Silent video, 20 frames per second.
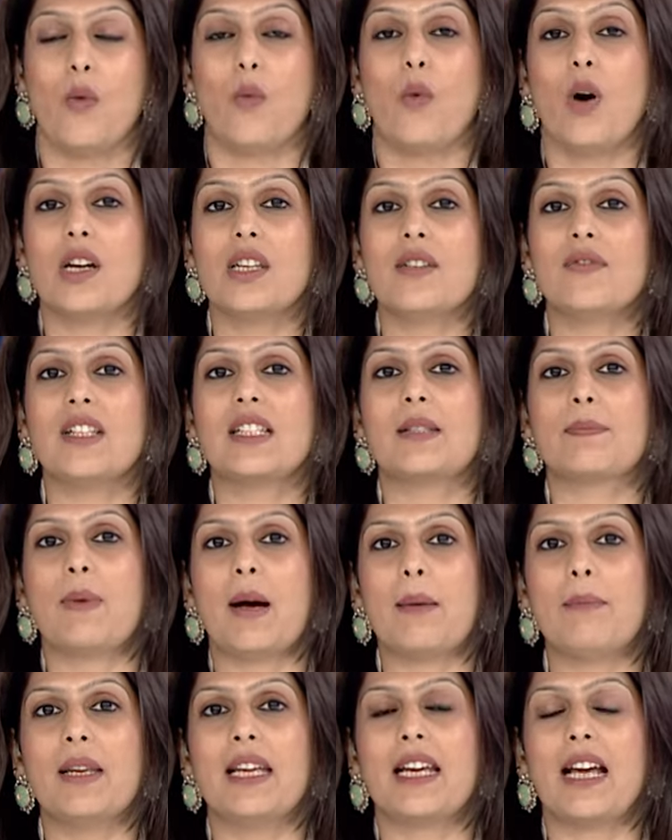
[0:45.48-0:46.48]
What if this
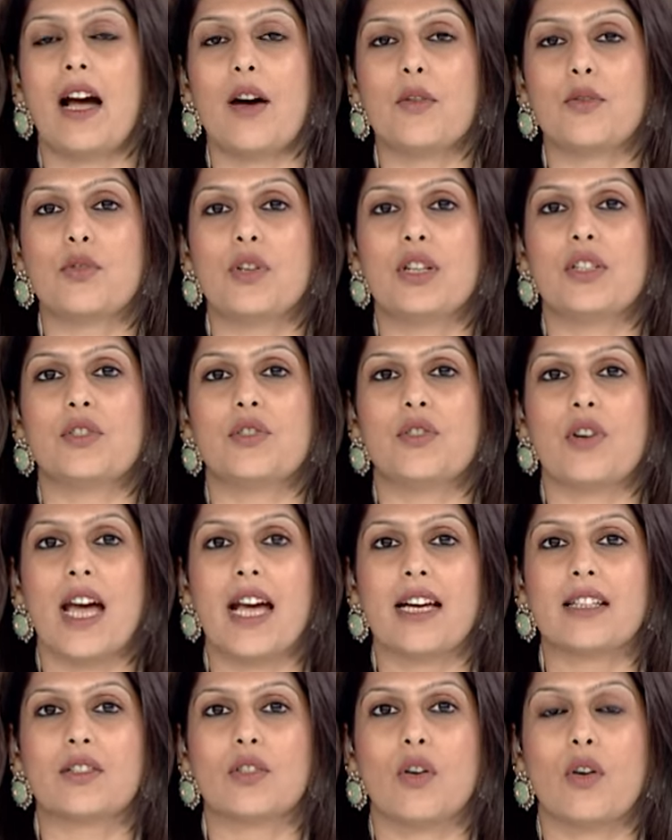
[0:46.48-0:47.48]
public outrage
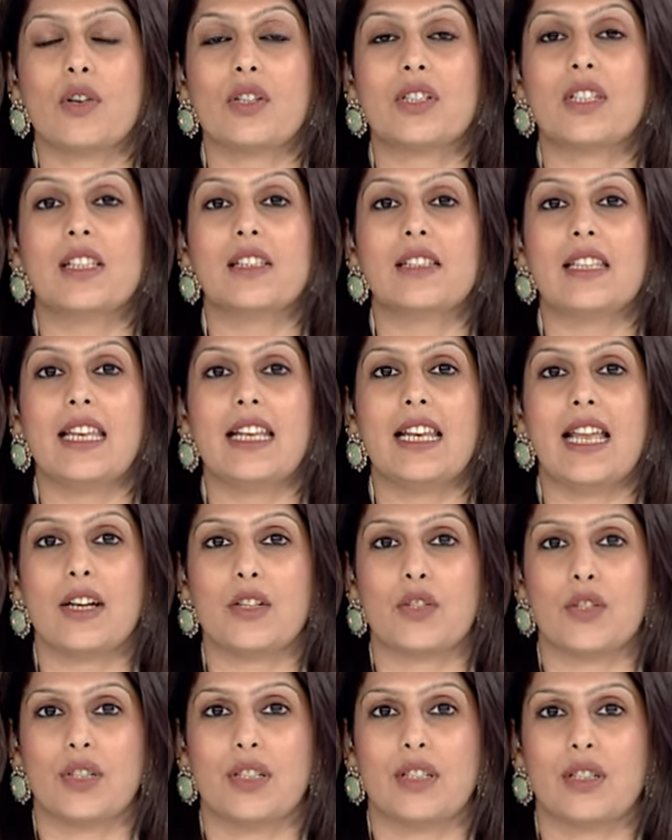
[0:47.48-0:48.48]
drags on till the
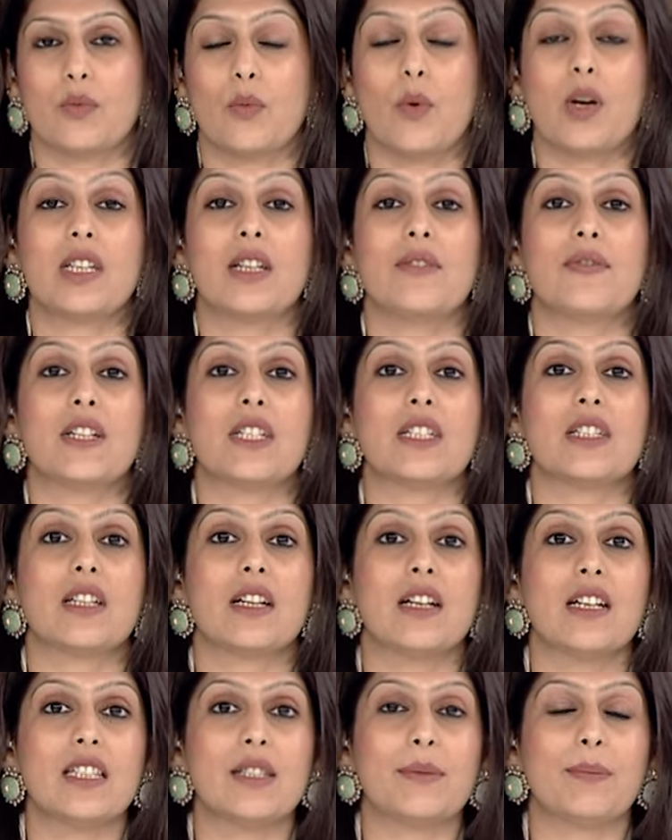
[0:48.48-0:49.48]
elections? What if it
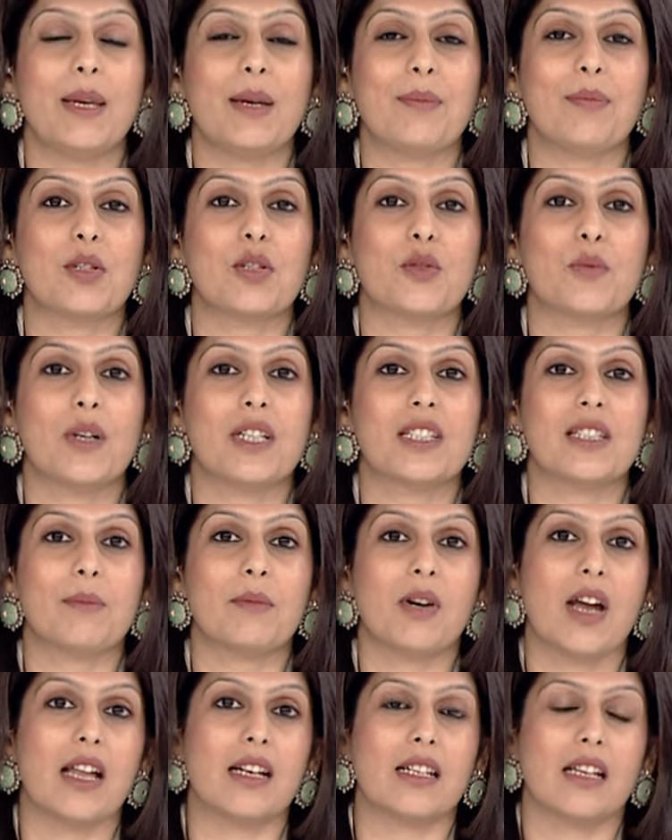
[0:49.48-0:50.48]
turns people towards
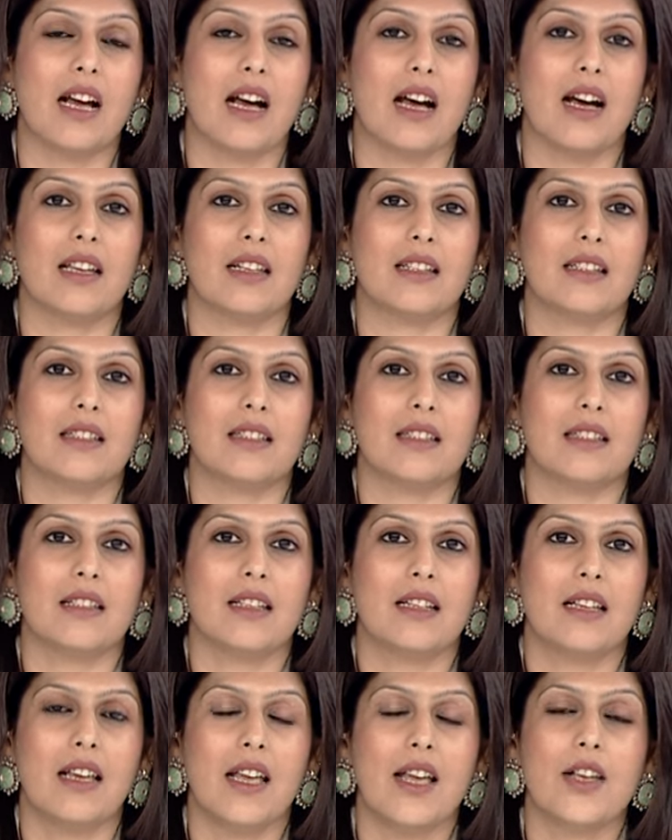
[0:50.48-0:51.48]
Imran Khan?
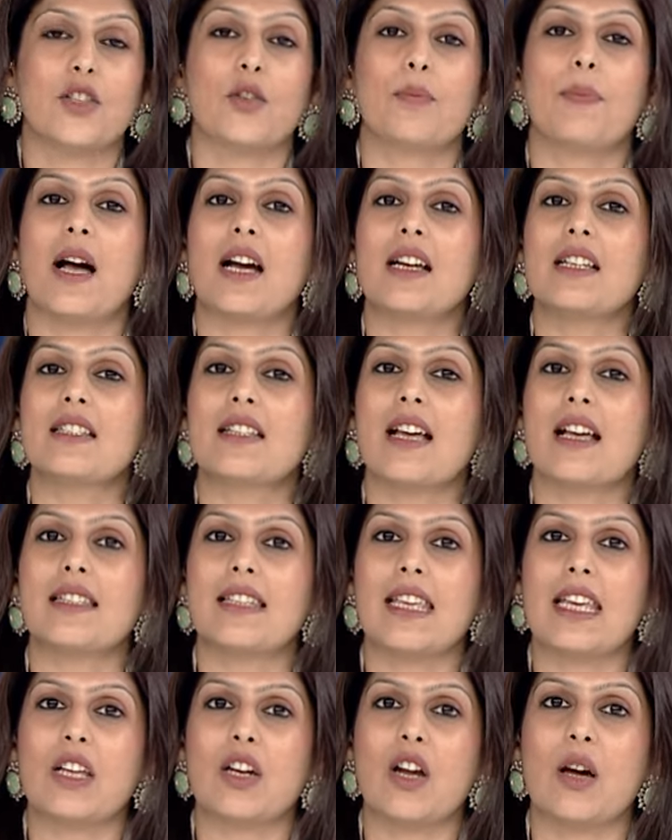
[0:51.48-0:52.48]
So
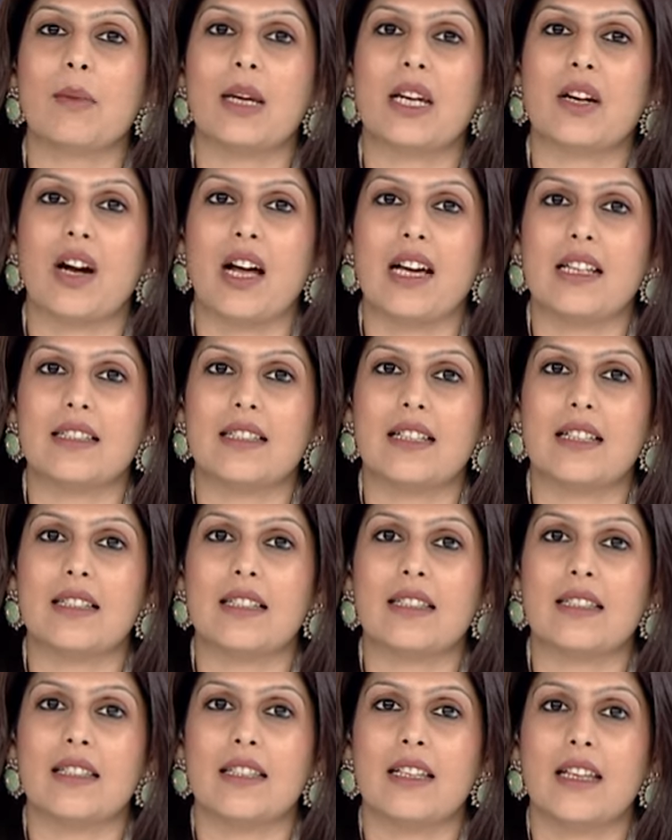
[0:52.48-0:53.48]
Pakistan's economic
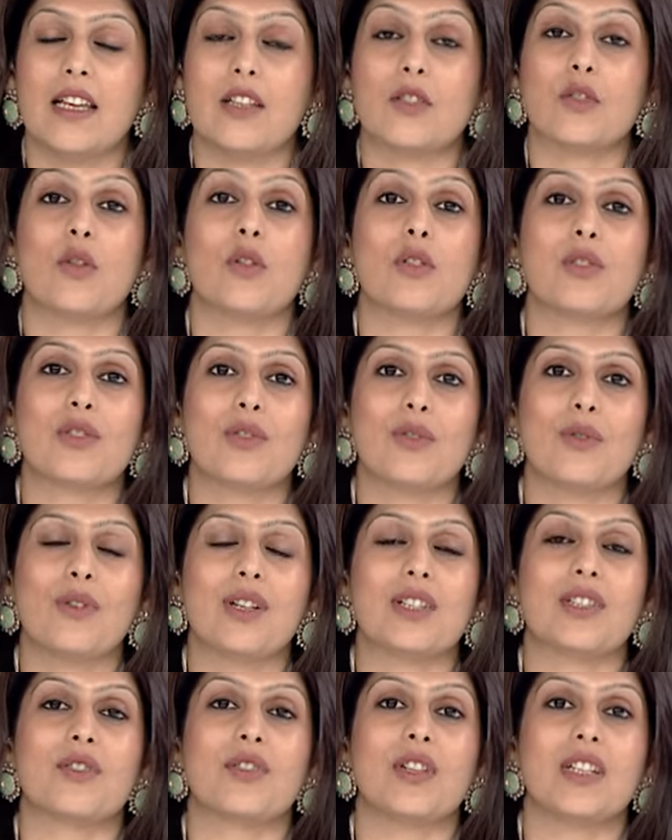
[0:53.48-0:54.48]
crisis is also
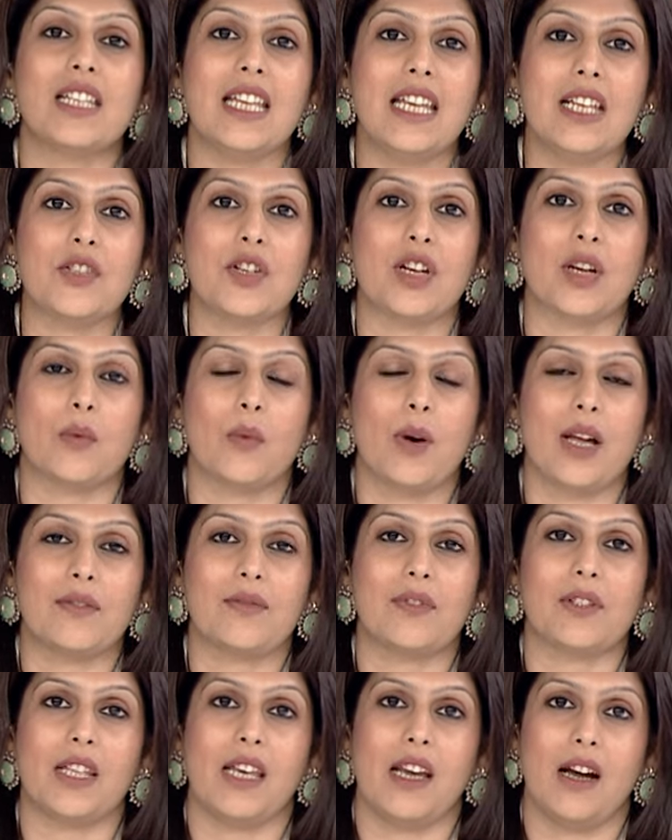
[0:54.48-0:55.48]
a strategic one
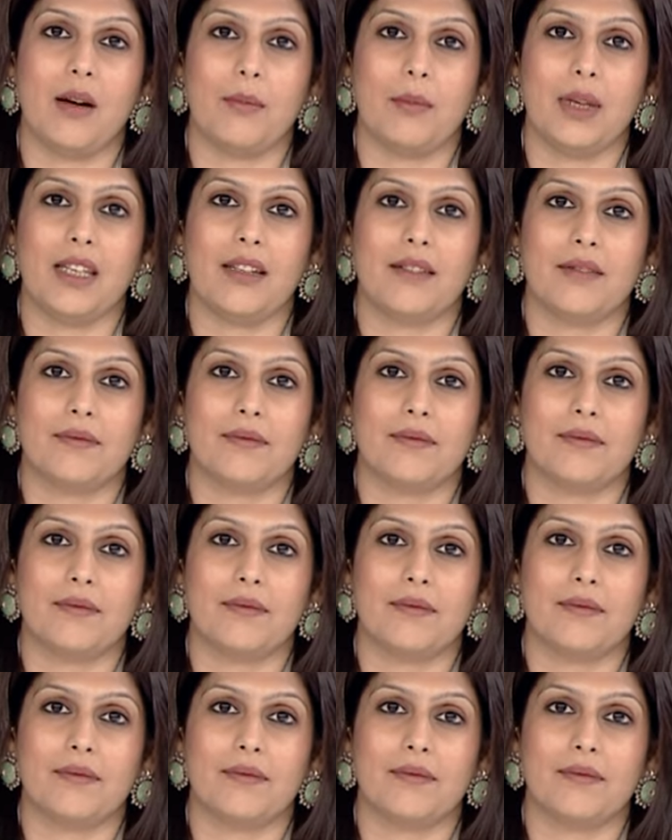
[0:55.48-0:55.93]
for the army.